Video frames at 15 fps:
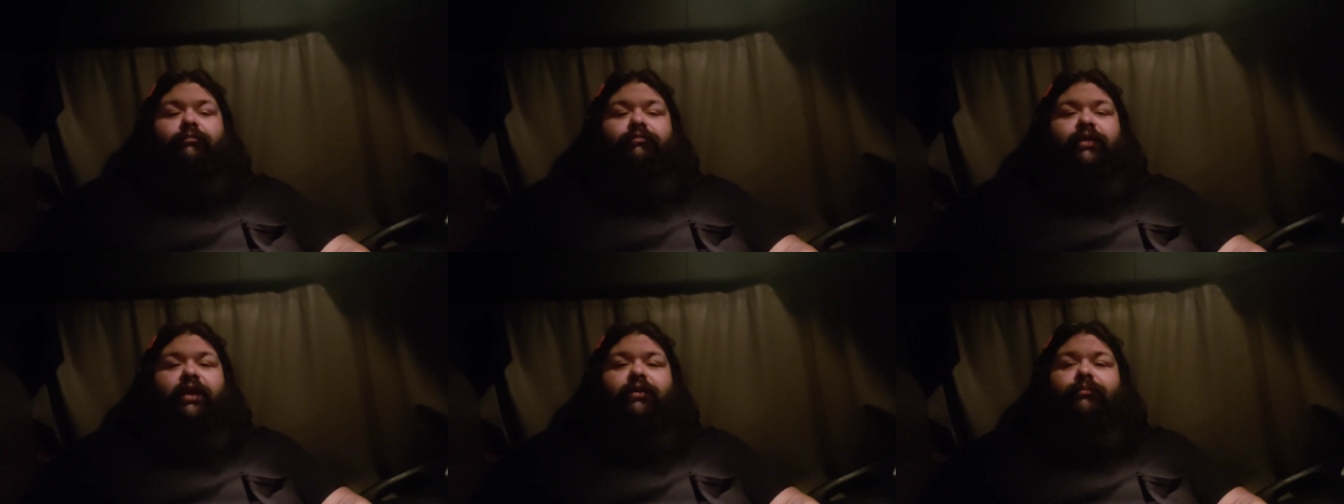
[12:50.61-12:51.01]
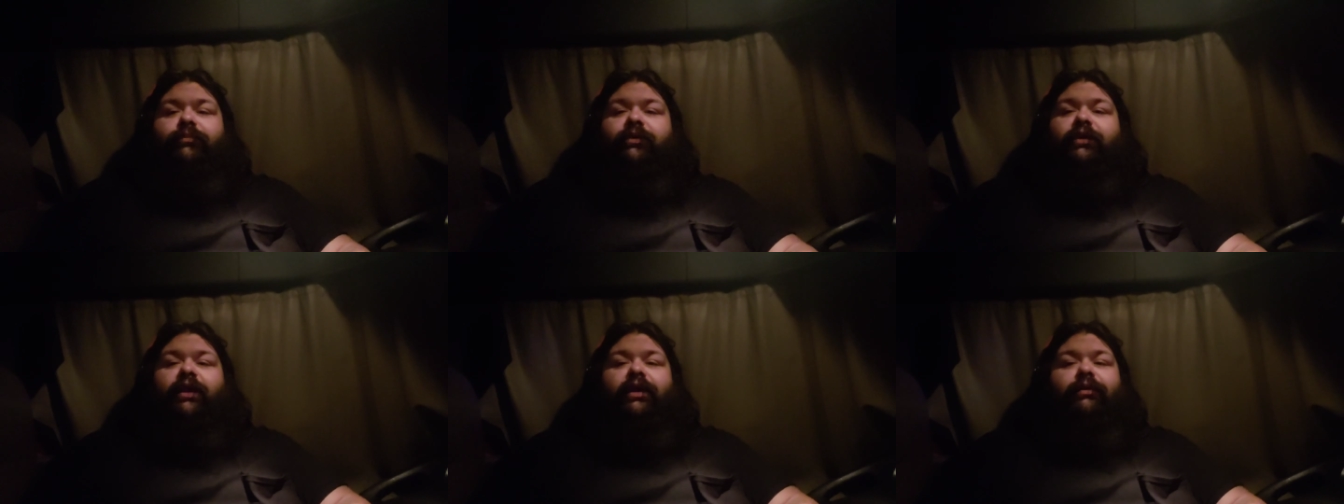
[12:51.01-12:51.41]
Yeah,
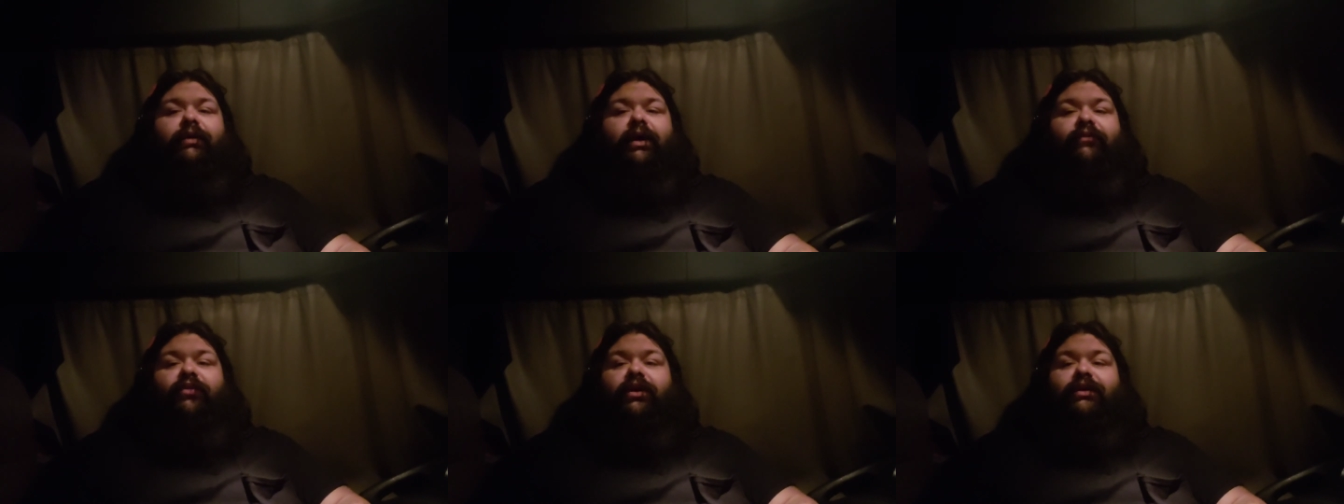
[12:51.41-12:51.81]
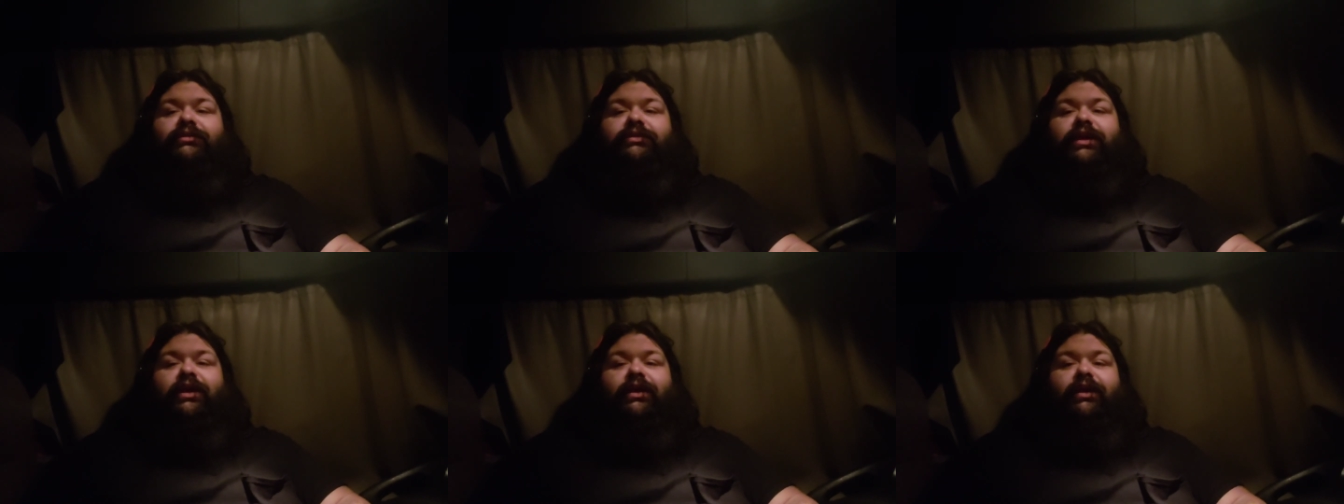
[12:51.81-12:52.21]
but hey, have a nice
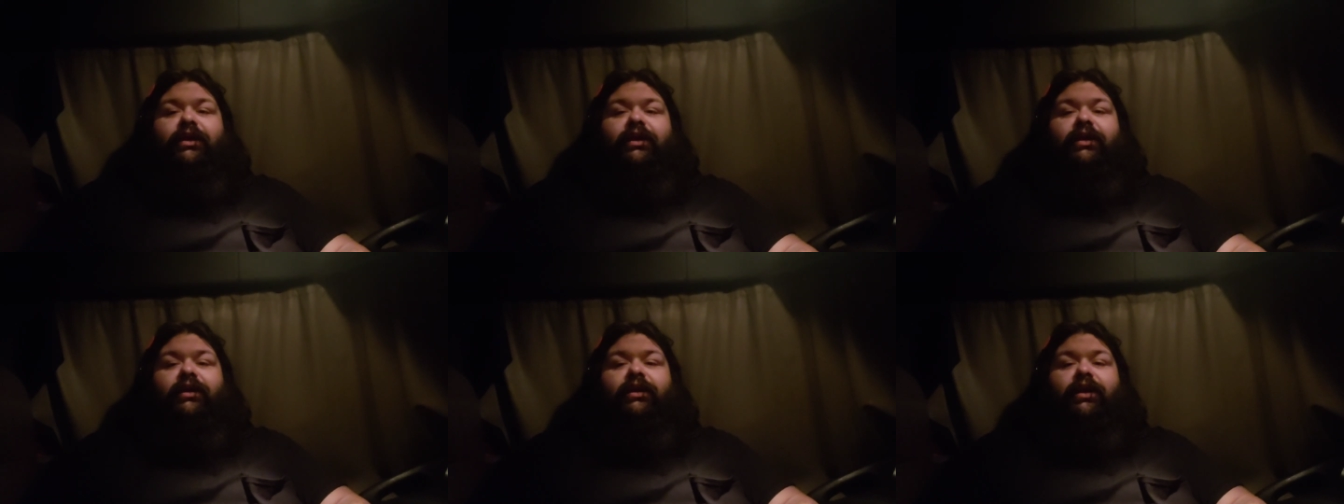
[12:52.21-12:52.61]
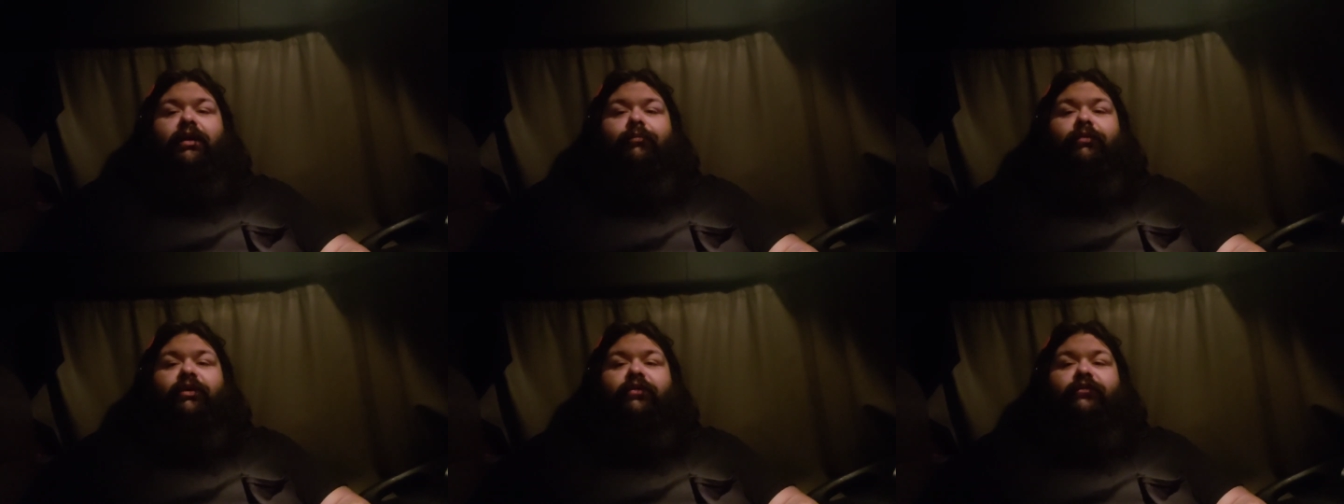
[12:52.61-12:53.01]
day, and
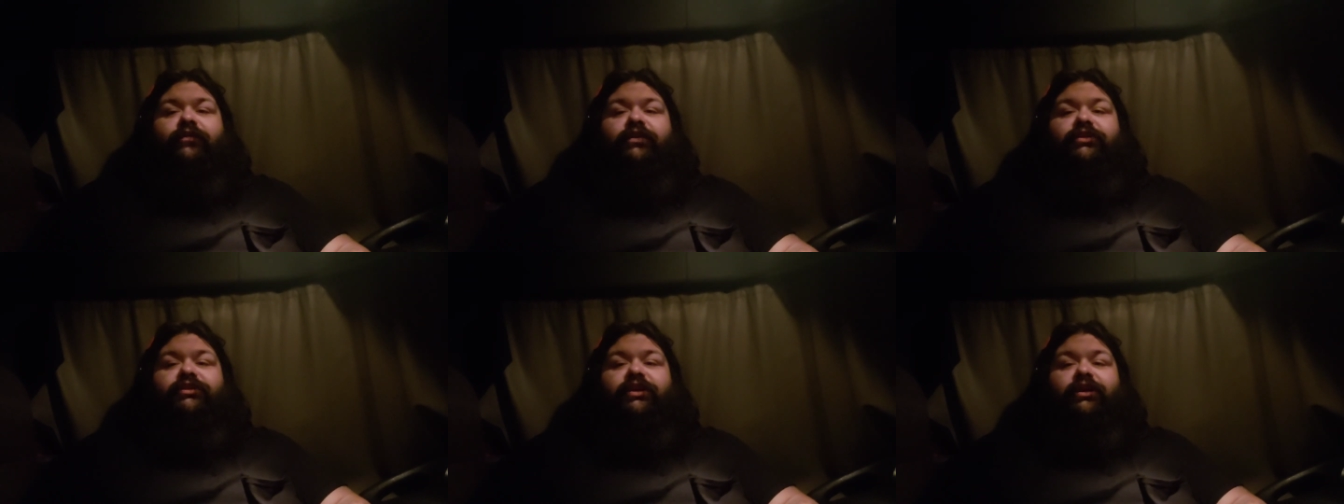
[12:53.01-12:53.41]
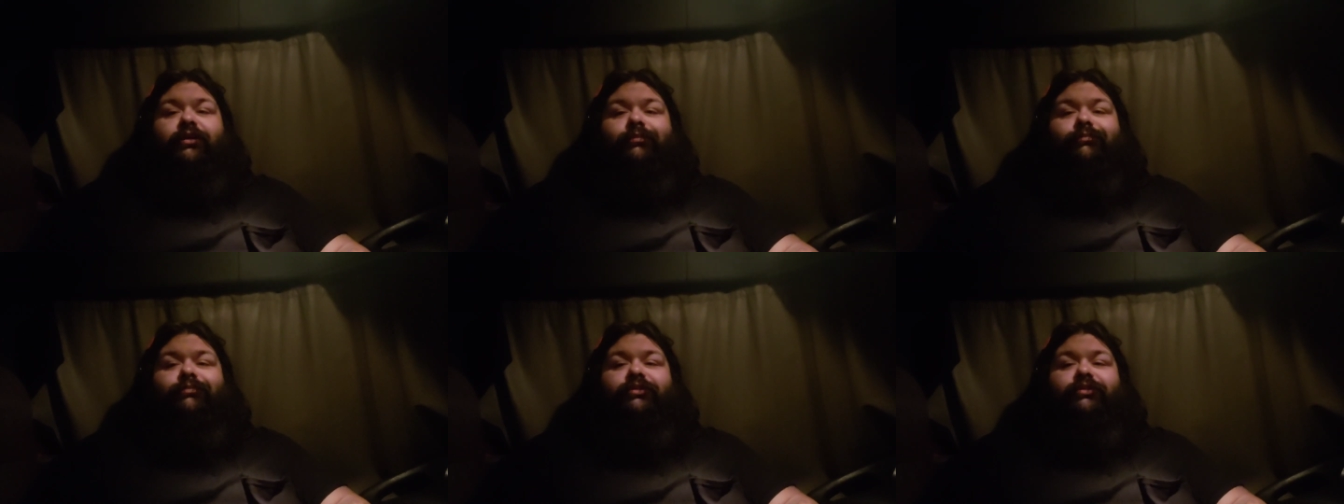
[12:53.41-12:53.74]
I'm going to go finish dinner.